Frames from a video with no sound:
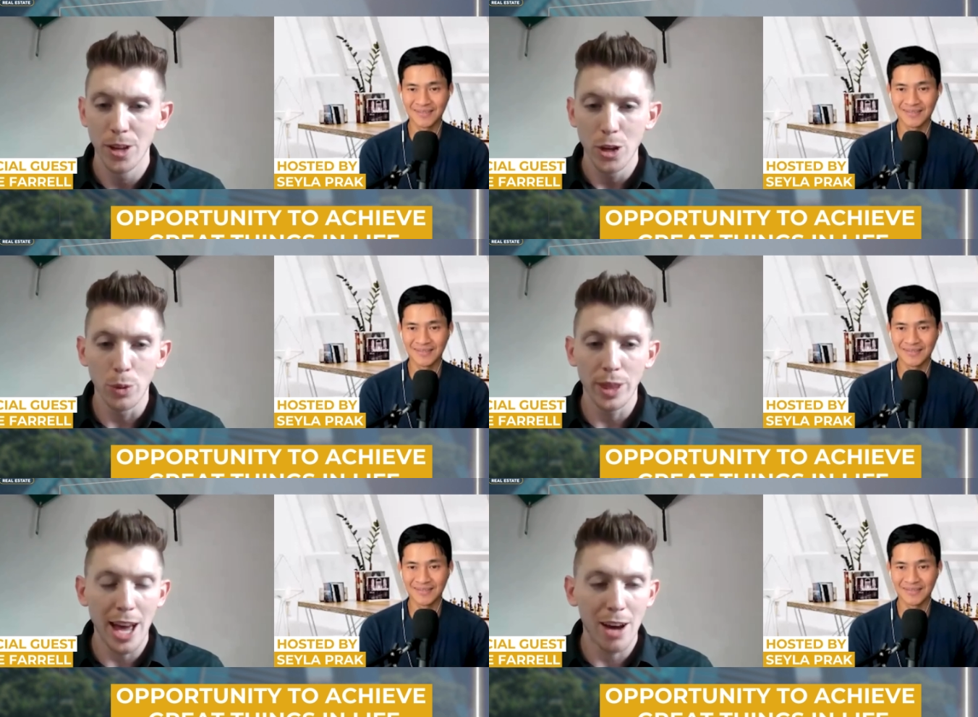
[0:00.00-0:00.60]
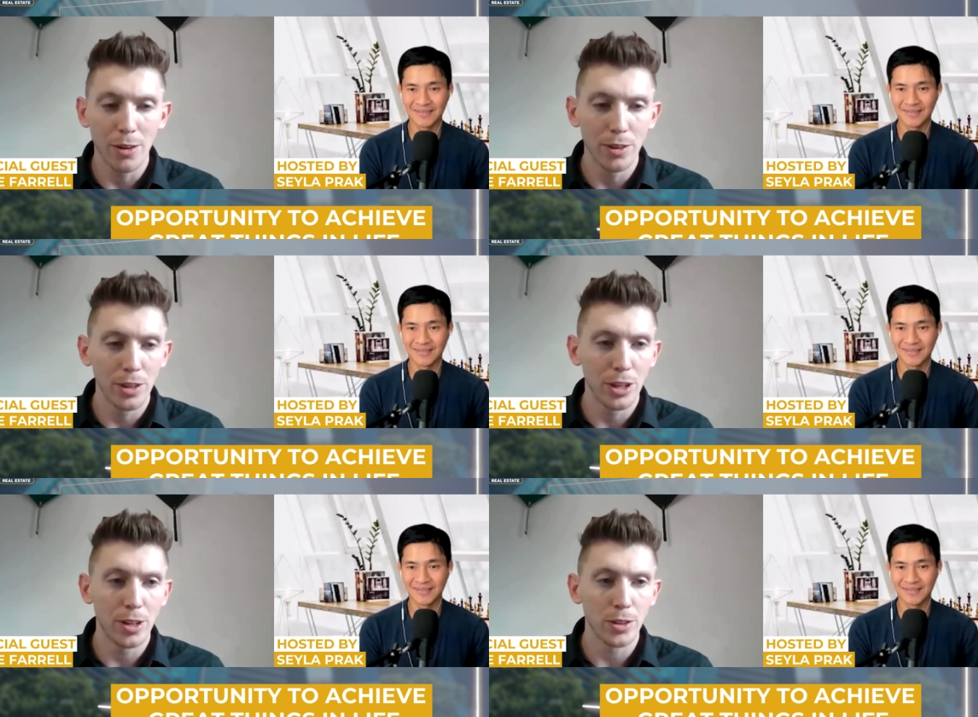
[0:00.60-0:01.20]
Speaker 1: without,
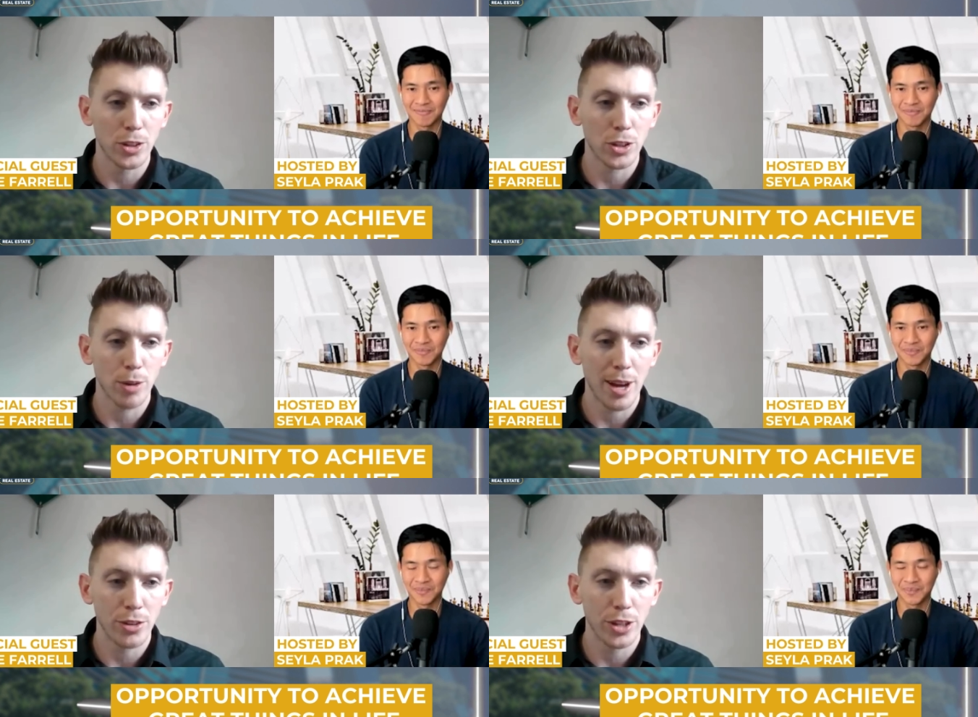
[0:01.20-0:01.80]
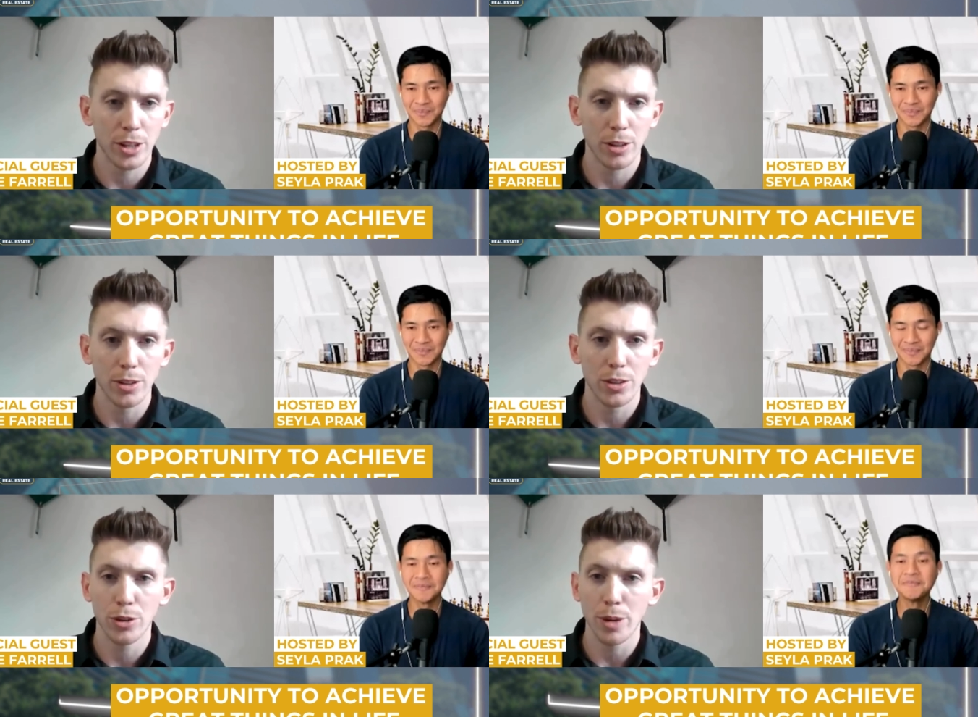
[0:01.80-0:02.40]
you know, scrounging or
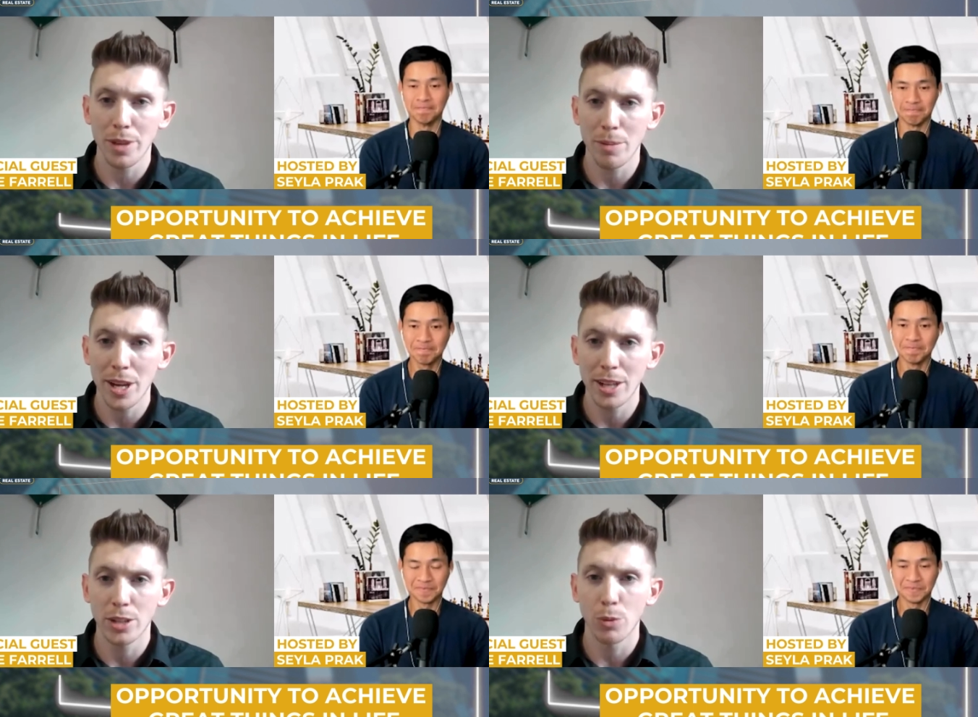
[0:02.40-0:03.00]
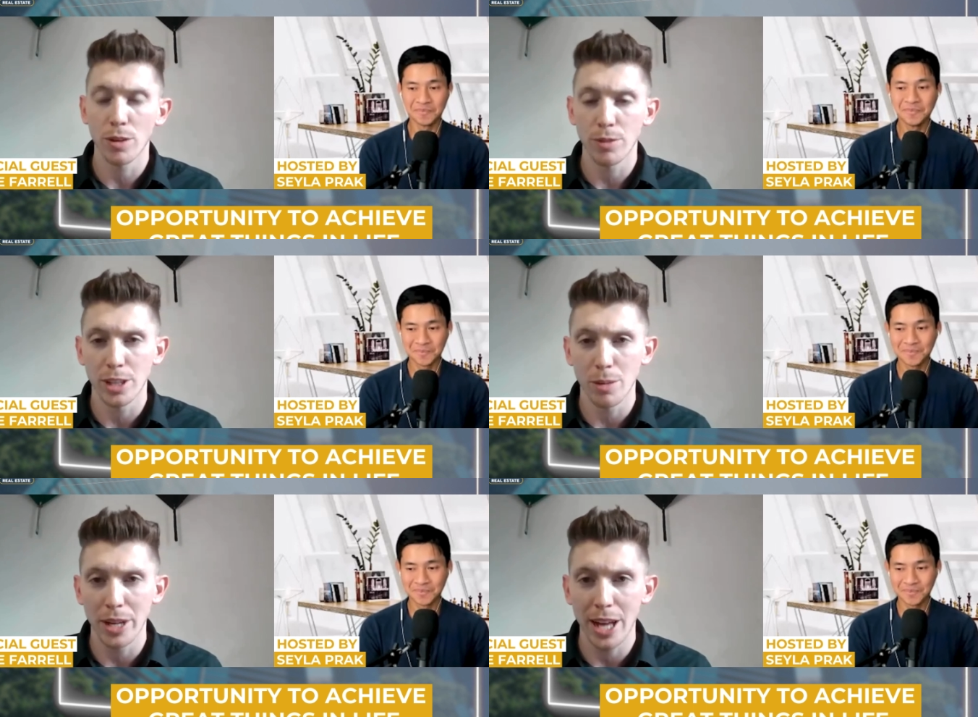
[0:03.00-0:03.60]
scraping up pennies to work for
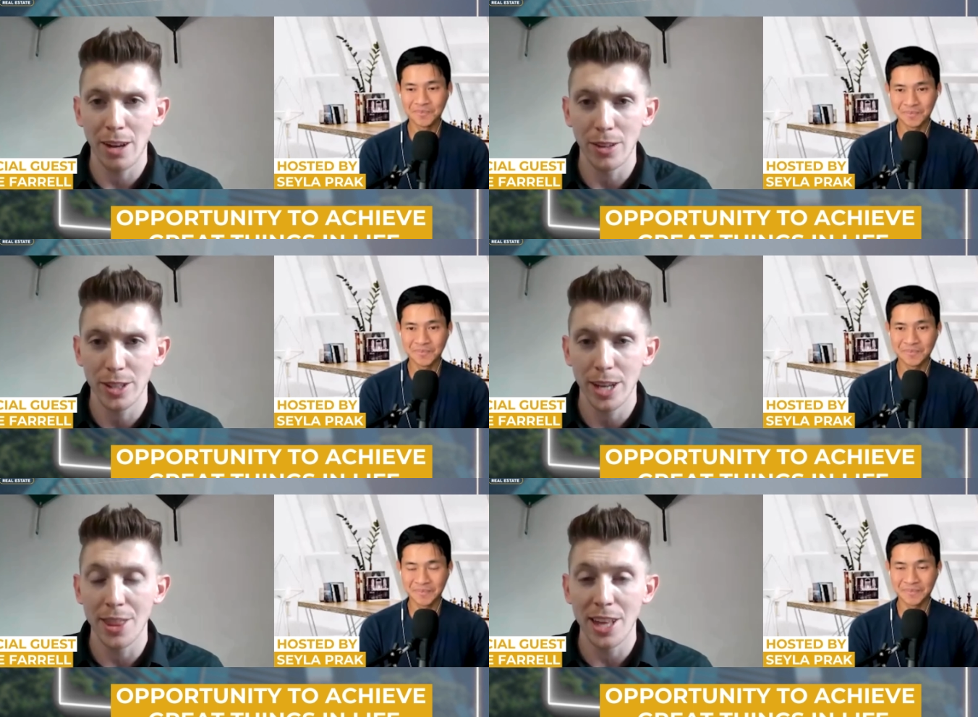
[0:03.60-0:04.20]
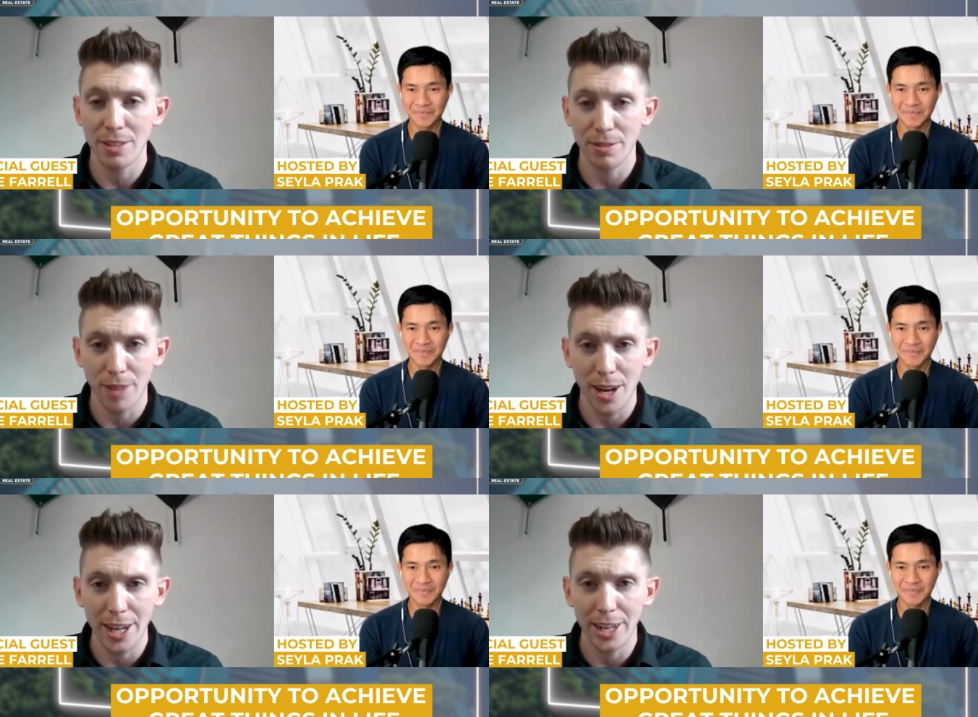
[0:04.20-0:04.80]
somebody else. And that's
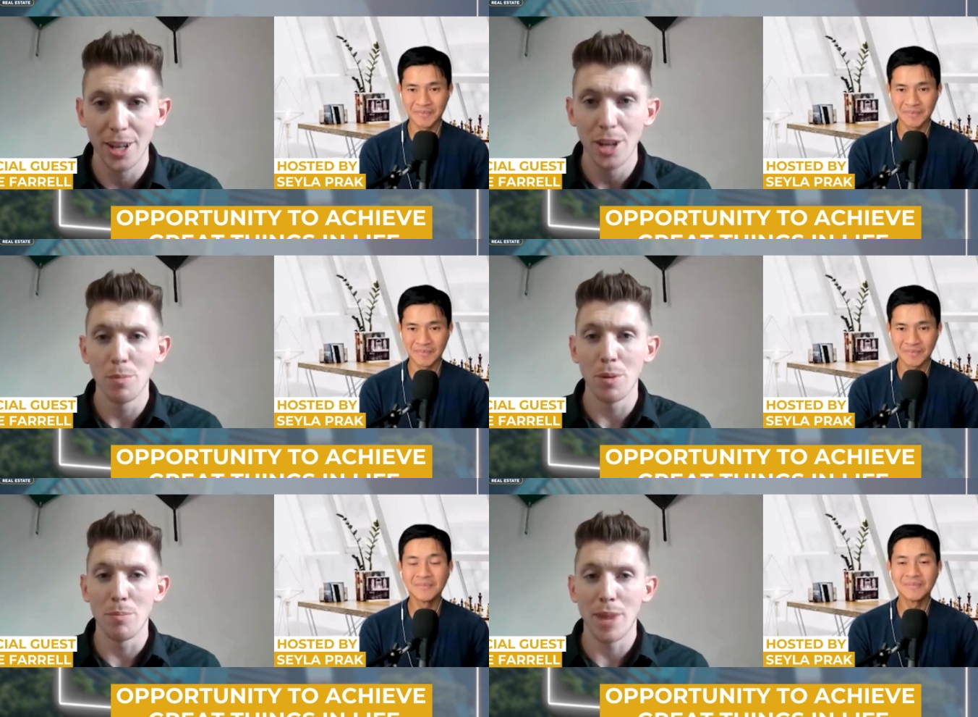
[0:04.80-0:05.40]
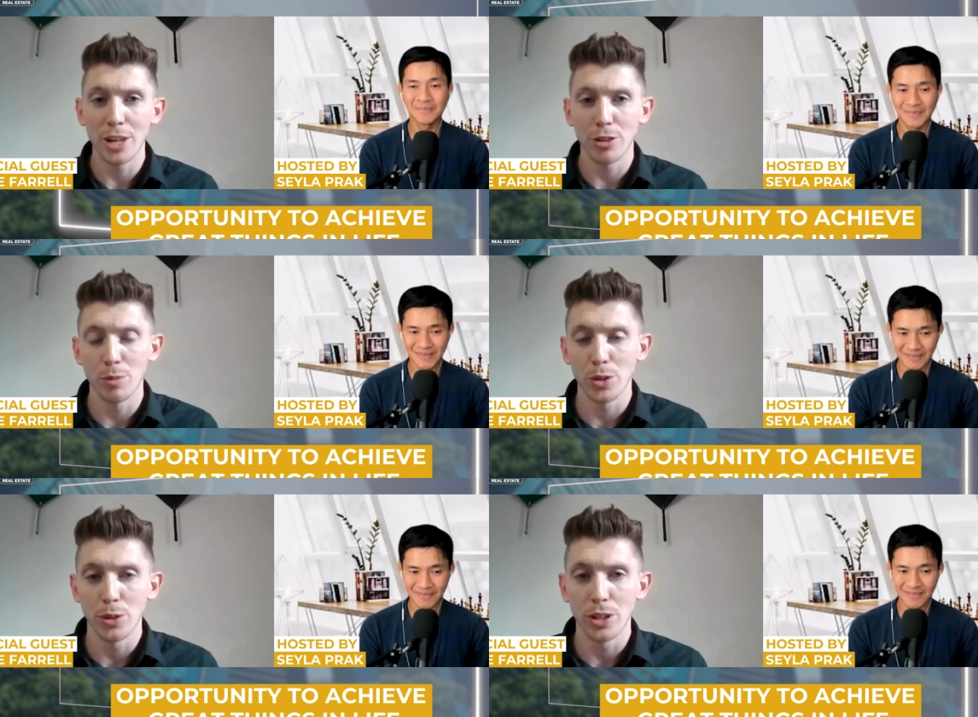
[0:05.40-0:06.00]
fine. But my dream
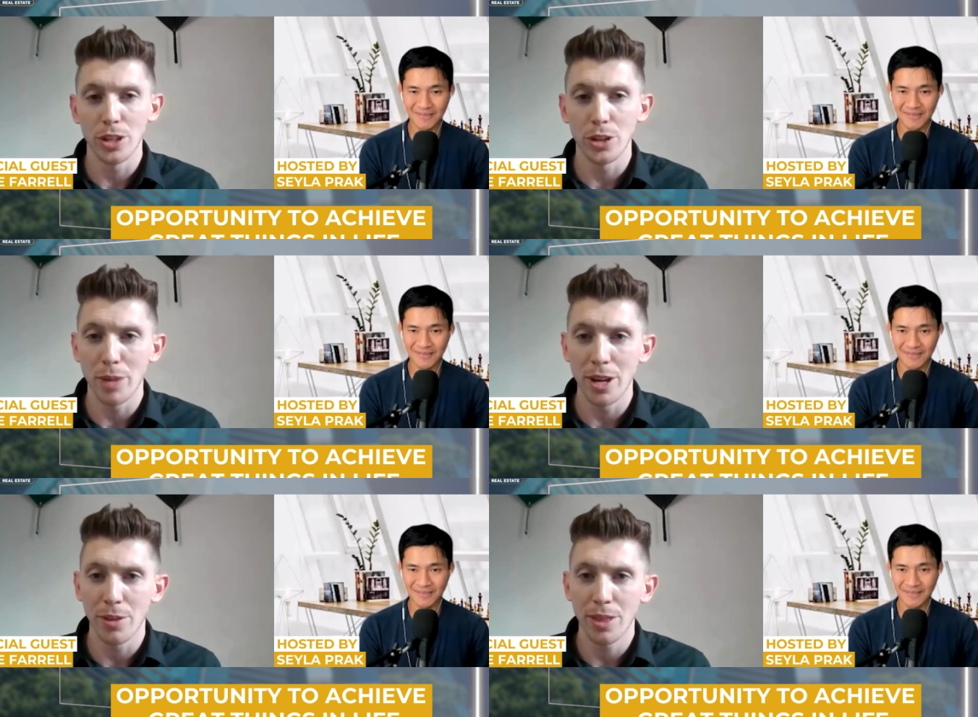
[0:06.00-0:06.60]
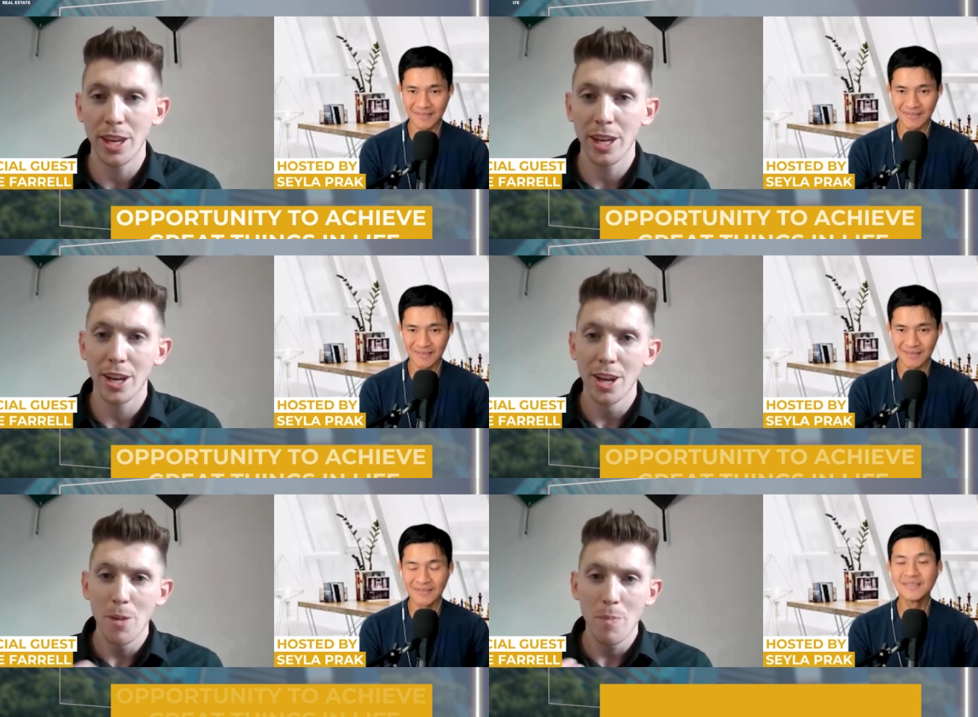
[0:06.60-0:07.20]
was always to do my own thing,
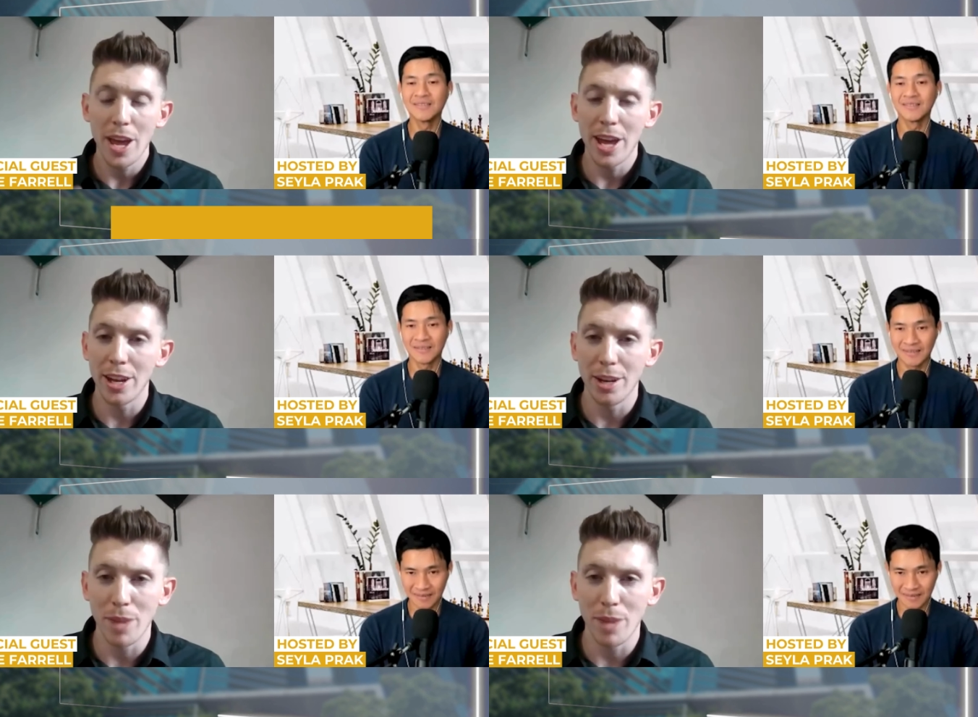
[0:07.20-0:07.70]
and in